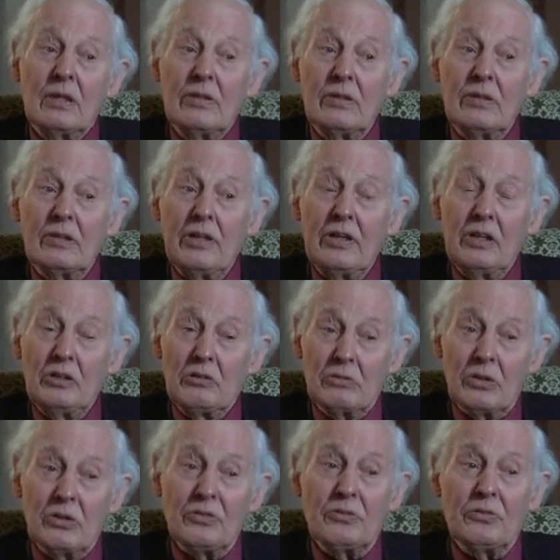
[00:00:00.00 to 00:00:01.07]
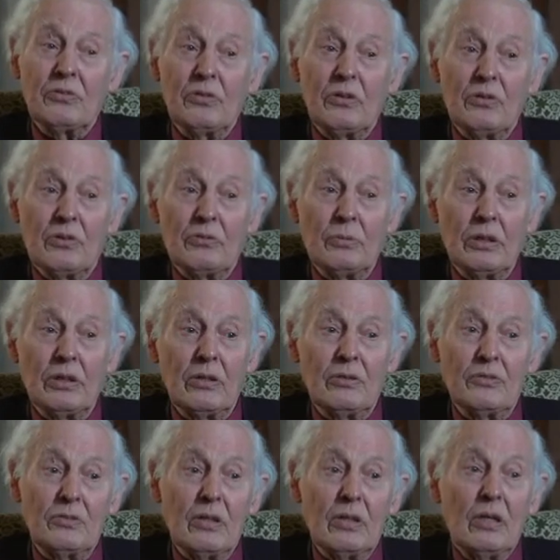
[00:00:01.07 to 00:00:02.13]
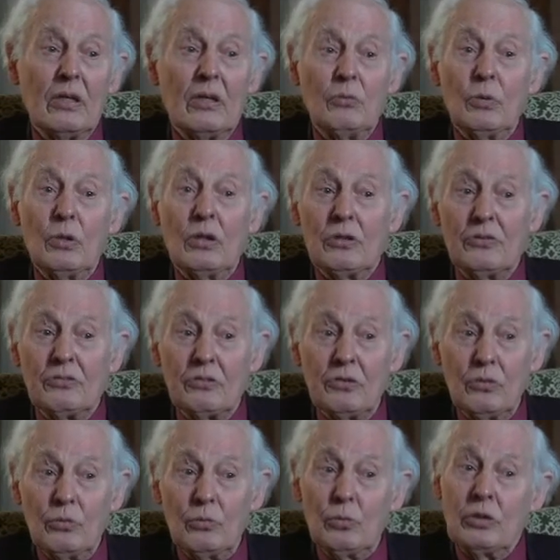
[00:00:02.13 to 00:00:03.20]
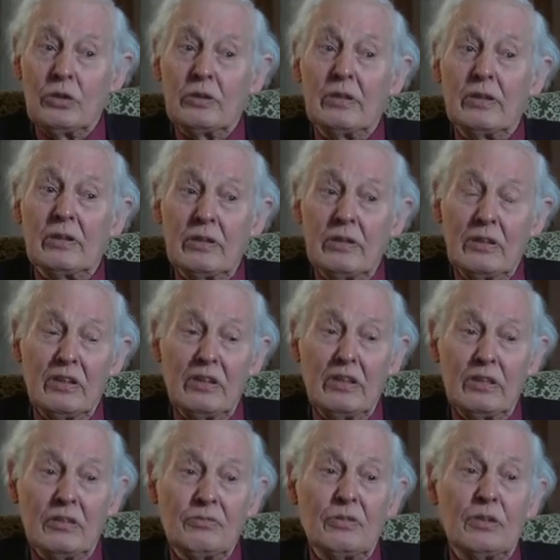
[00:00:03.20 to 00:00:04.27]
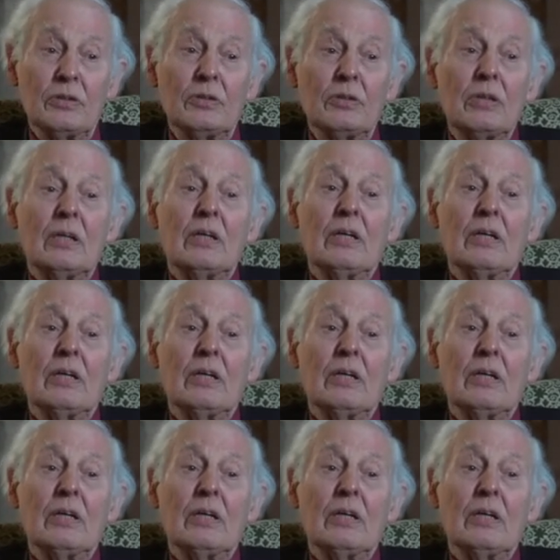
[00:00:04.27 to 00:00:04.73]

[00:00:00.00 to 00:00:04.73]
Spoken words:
the ailerons on the wings were still working in the airflow.